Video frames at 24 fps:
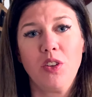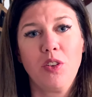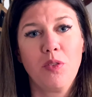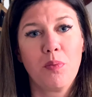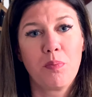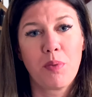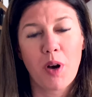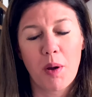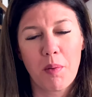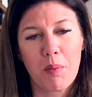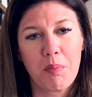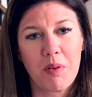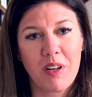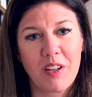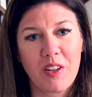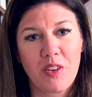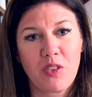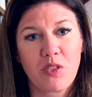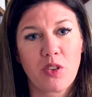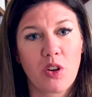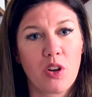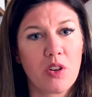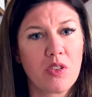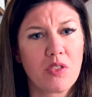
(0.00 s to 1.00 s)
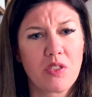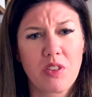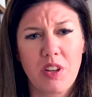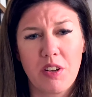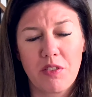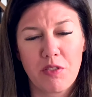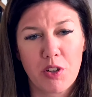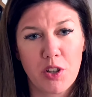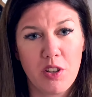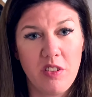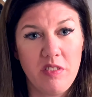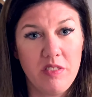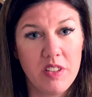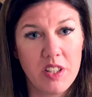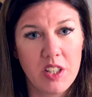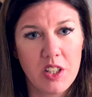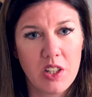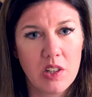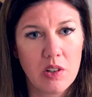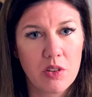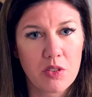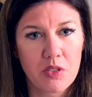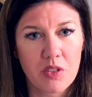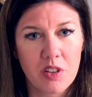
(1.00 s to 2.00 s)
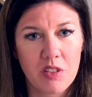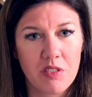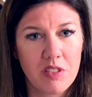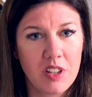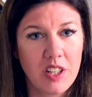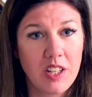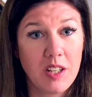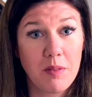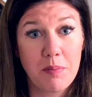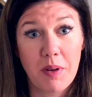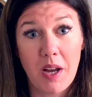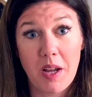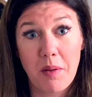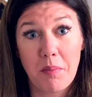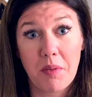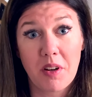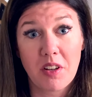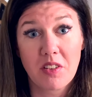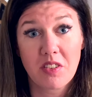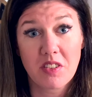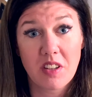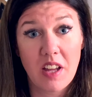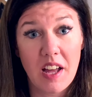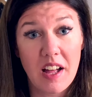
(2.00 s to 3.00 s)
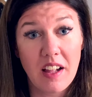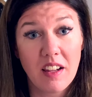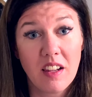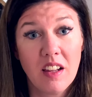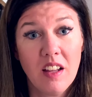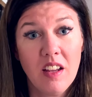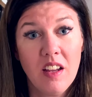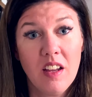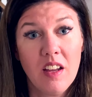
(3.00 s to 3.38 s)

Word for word: You probably saw several videos already by Marcel.